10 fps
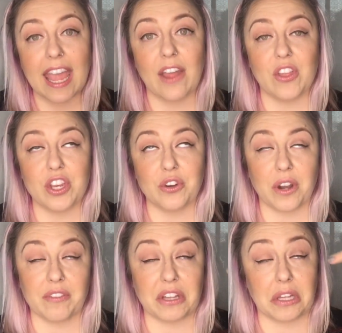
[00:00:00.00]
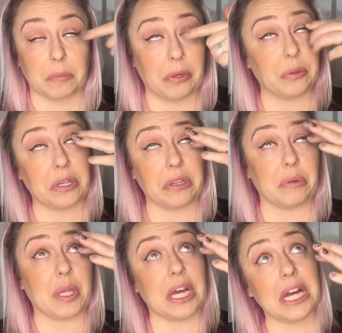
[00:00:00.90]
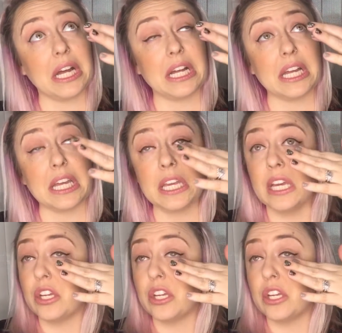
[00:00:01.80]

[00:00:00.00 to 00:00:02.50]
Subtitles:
and then you don't have it like poking you in the eye,